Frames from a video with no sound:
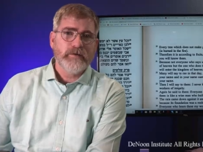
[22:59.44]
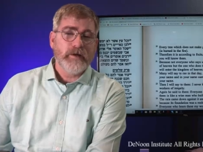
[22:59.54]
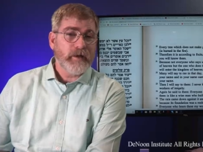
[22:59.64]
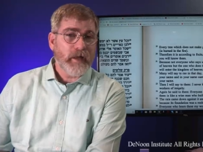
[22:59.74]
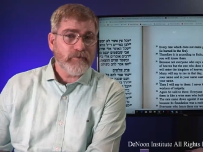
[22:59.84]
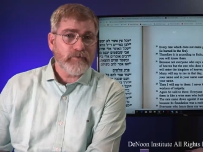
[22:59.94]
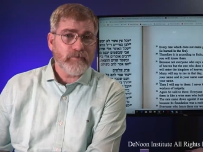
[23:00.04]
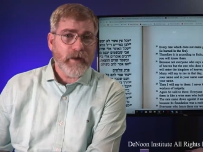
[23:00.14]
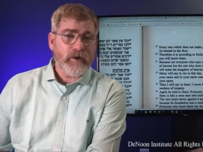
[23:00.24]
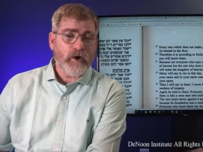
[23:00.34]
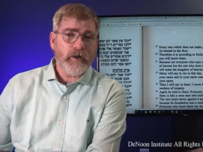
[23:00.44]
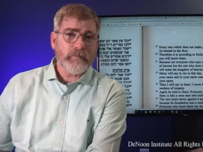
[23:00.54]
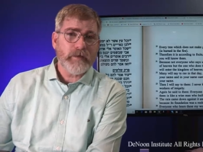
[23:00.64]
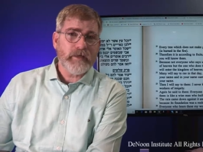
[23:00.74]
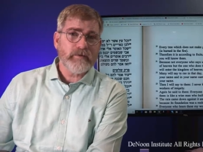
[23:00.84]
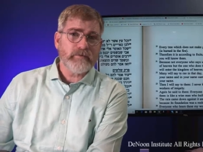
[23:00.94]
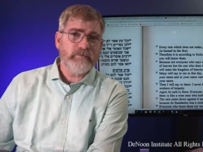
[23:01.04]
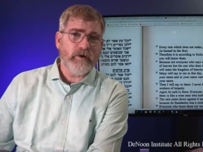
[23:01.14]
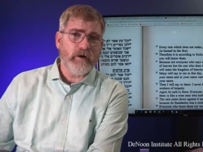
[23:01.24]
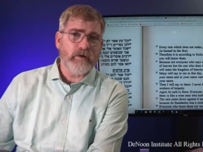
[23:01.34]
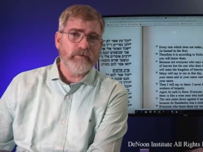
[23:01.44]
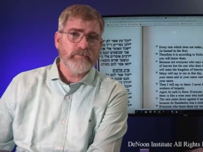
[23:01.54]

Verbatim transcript: And has the rain already begun to fall?